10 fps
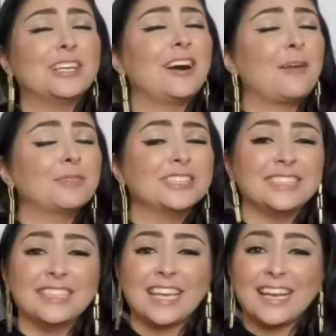
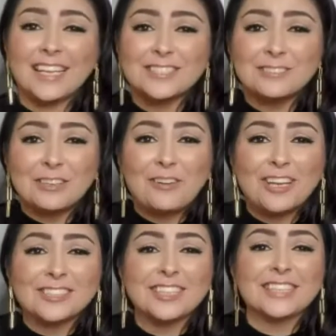commenting and answering
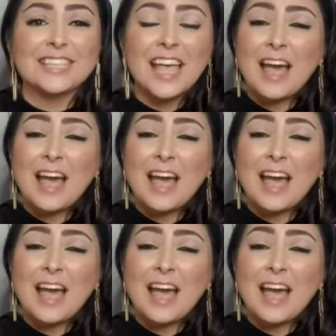questions.